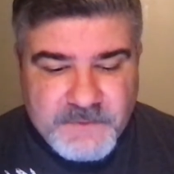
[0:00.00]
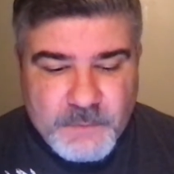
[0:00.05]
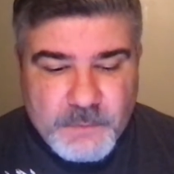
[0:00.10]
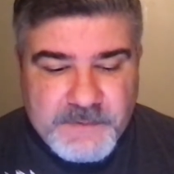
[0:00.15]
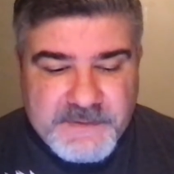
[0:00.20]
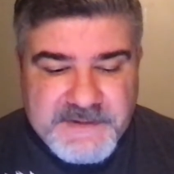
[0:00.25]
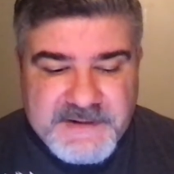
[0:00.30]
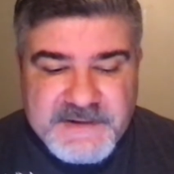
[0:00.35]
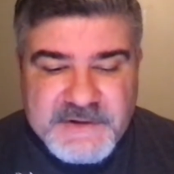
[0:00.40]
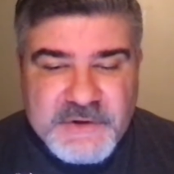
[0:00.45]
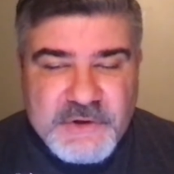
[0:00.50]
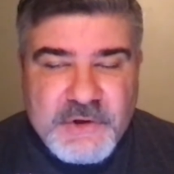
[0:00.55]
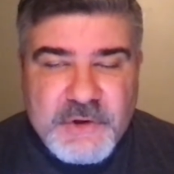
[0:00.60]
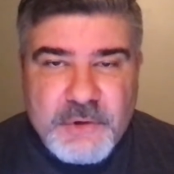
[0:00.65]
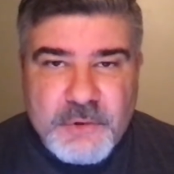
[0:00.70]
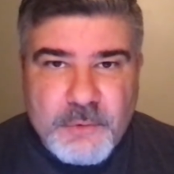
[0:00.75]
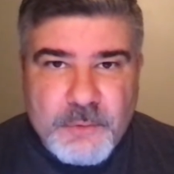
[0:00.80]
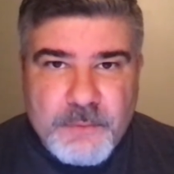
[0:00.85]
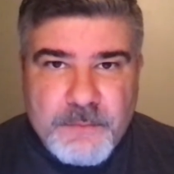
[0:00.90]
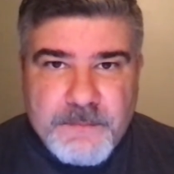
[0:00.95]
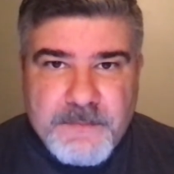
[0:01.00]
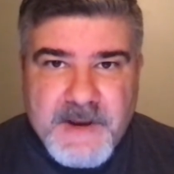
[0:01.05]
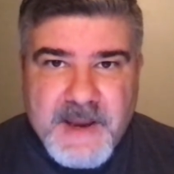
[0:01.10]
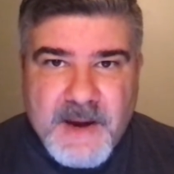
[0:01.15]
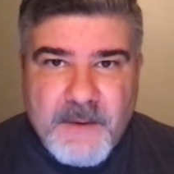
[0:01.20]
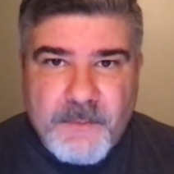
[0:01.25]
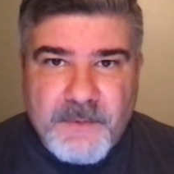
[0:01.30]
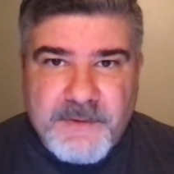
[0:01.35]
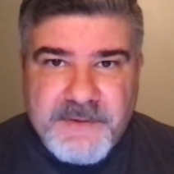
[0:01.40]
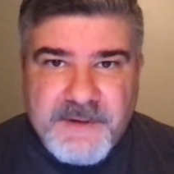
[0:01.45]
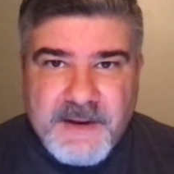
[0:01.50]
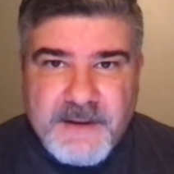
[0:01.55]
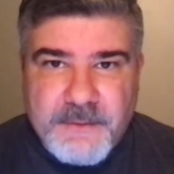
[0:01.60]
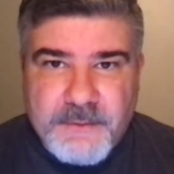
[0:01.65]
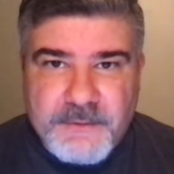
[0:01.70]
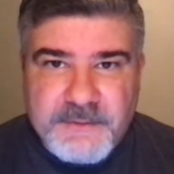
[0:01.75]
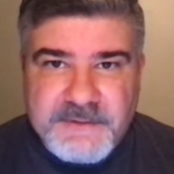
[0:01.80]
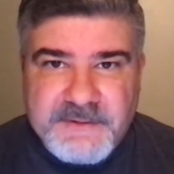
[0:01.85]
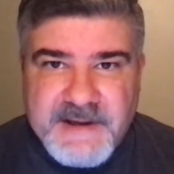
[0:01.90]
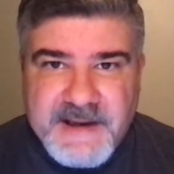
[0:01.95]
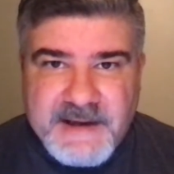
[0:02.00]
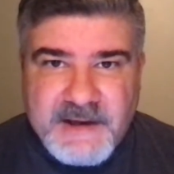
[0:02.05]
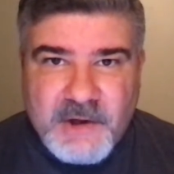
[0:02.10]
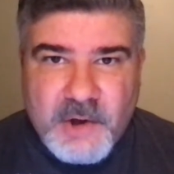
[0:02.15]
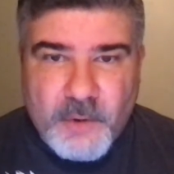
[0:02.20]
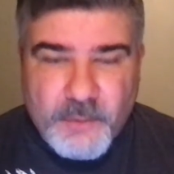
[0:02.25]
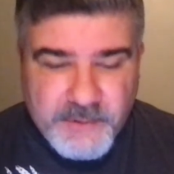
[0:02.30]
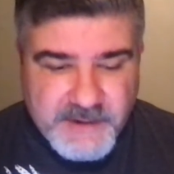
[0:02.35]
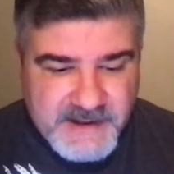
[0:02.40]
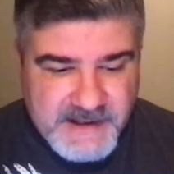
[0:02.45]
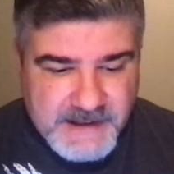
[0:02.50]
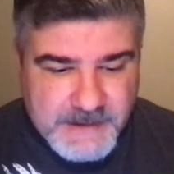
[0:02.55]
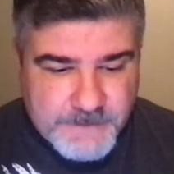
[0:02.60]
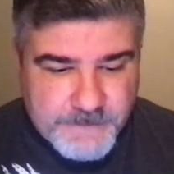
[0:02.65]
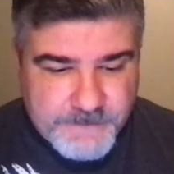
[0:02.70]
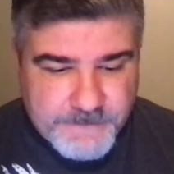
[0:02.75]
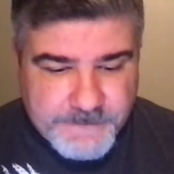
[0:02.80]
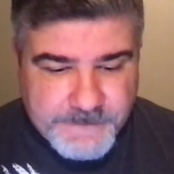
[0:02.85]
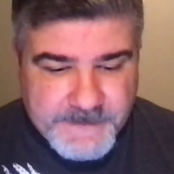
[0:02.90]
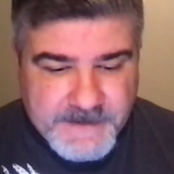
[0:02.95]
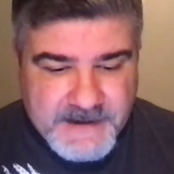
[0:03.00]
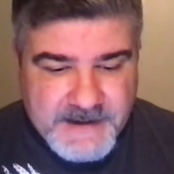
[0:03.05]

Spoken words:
within you and with others, and go to him.